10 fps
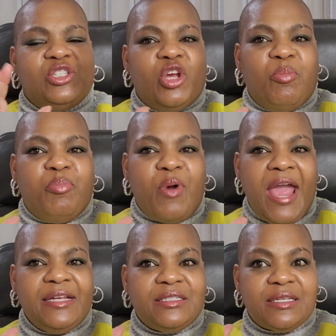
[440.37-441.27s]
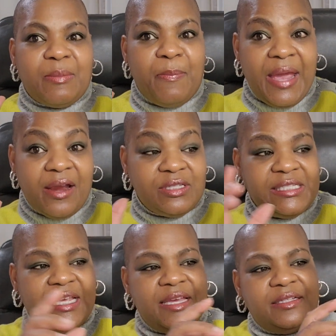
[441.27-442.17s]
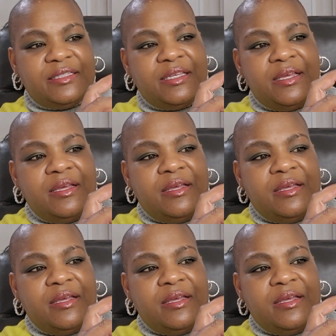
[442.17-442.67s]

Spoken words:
is your bright pear scent.